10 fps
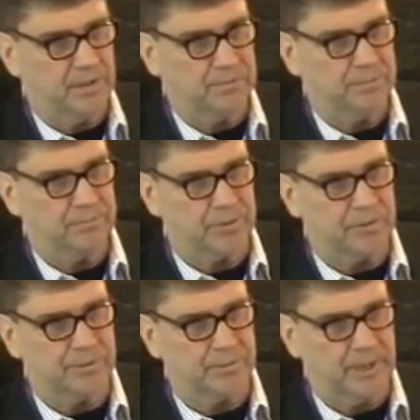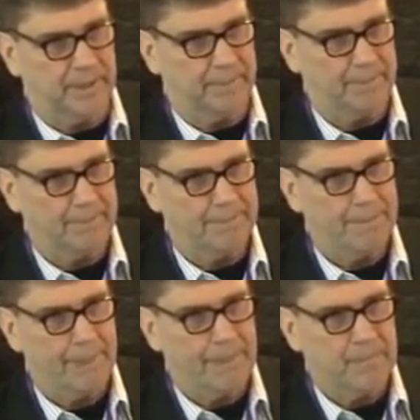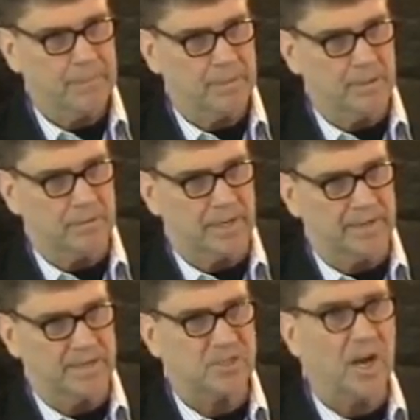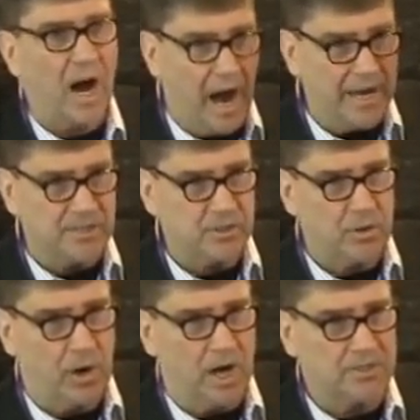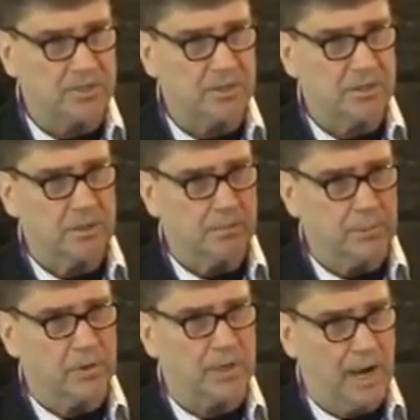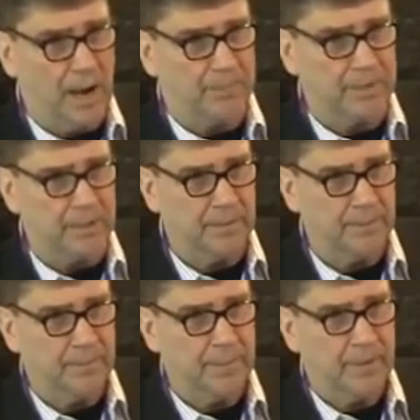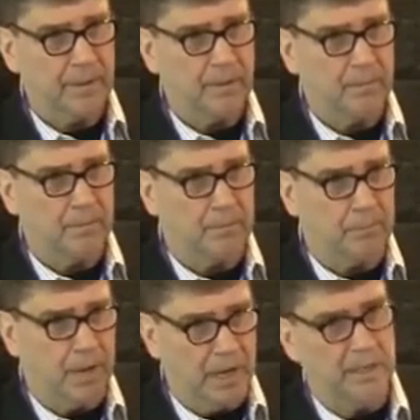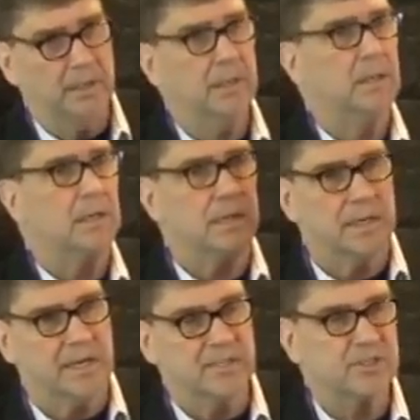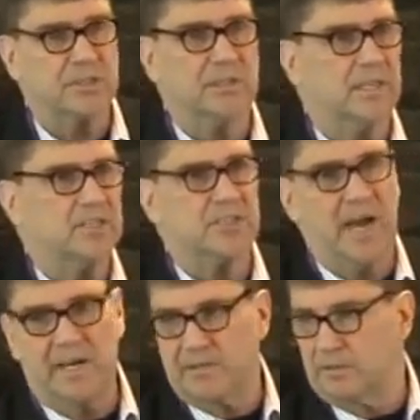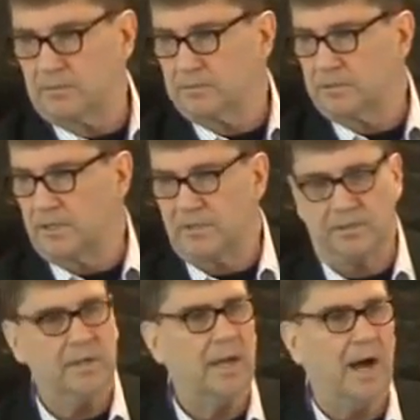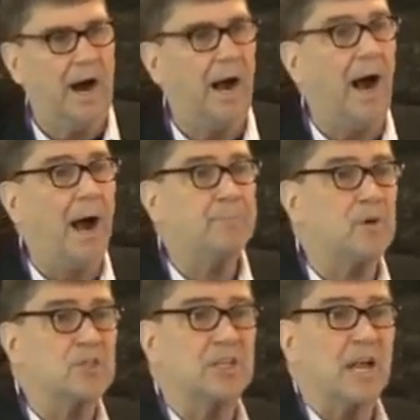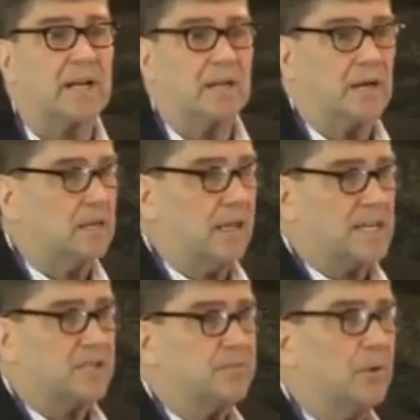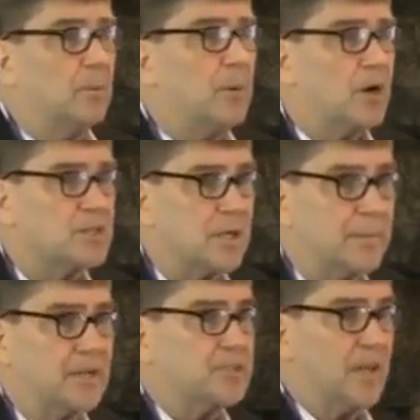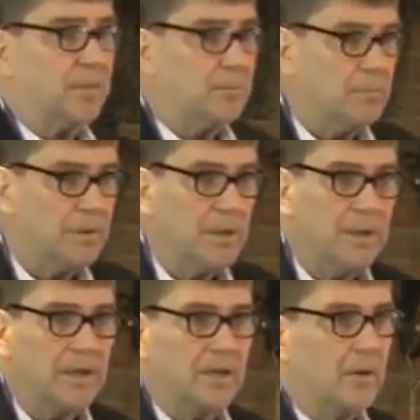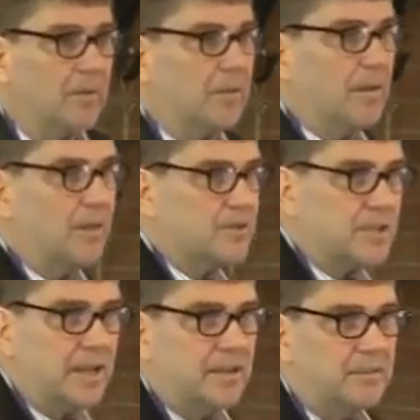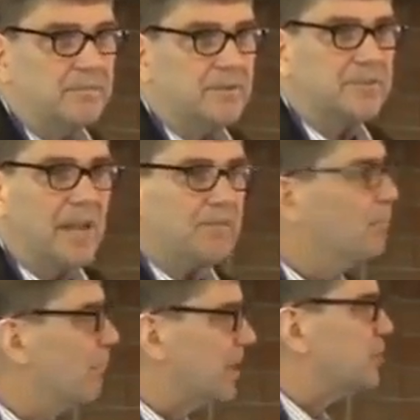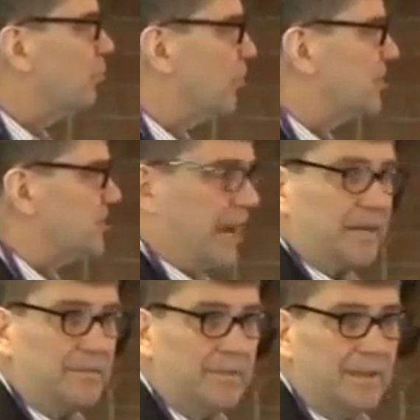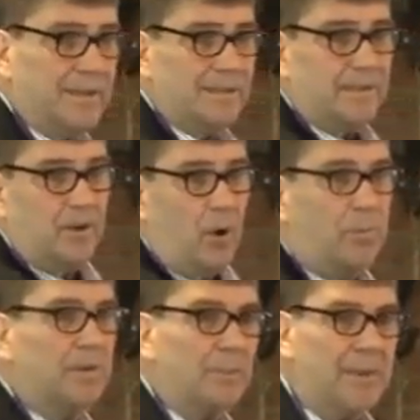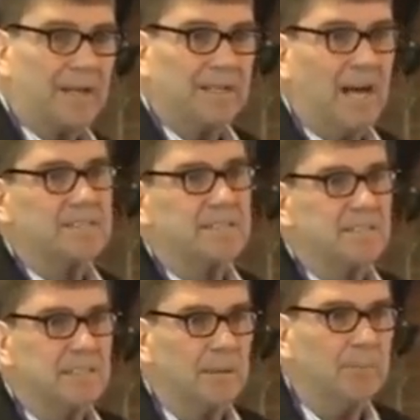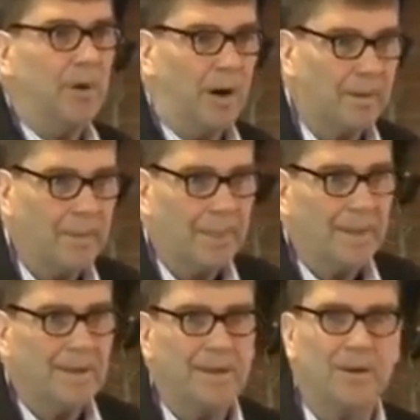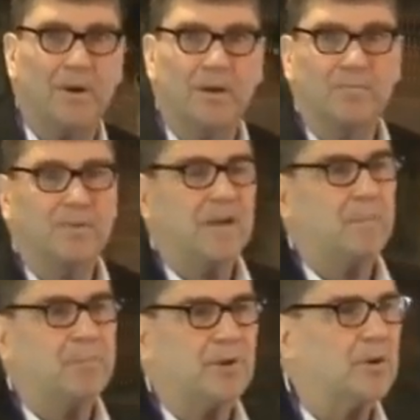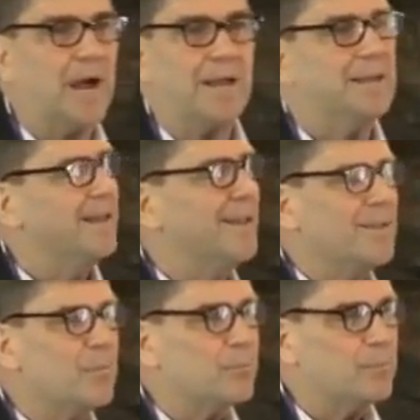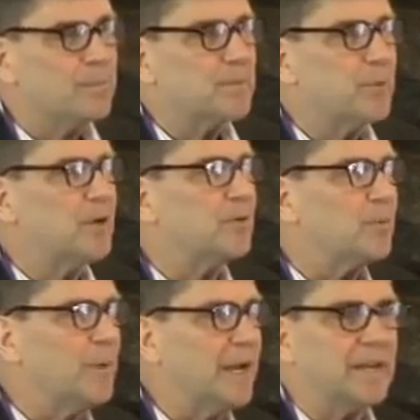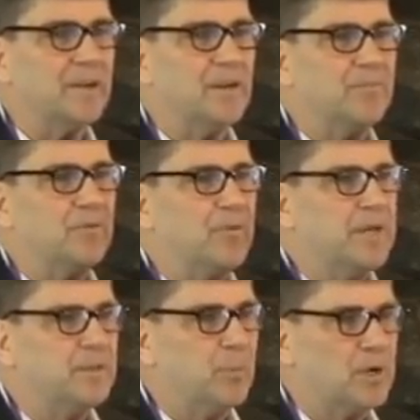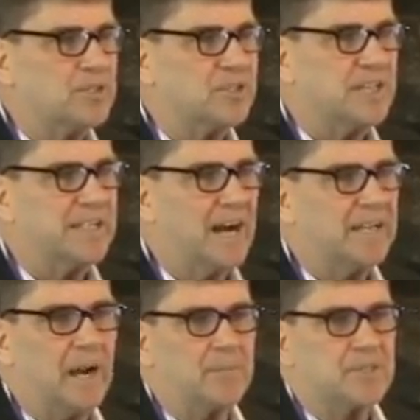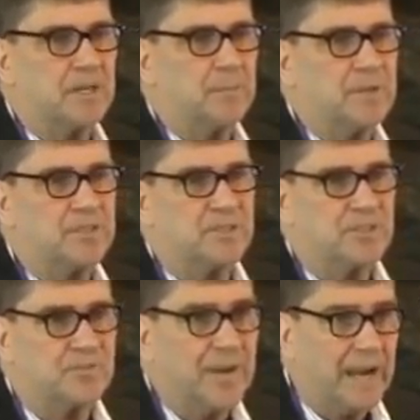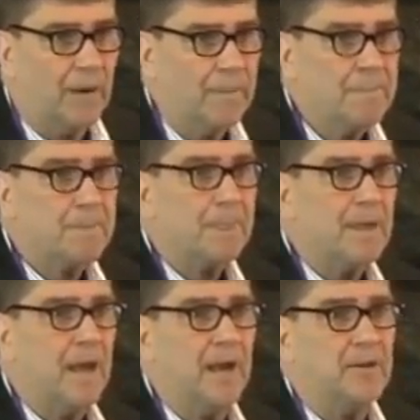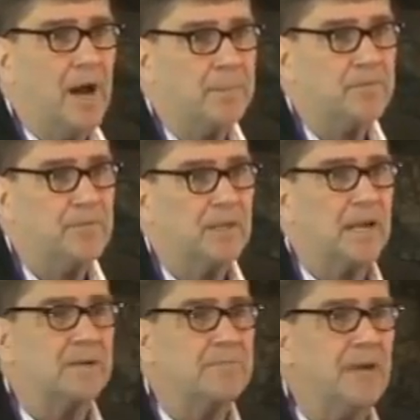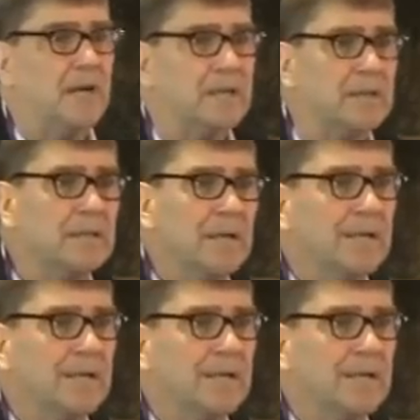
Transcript: O print on demand. Okay, that's the highest cost per copy, but it's the least out of, you don't, you know, you, I, I personally like a, a closet full of books. I mean, there's nothing, you know, there's, not, there's never much more incentive than opening up that closet and seeing a book. You know, if you've got print on, print on demand, you know, if you read the books that say ninety-nine percent of businesses fail and you happen to feel like a failure,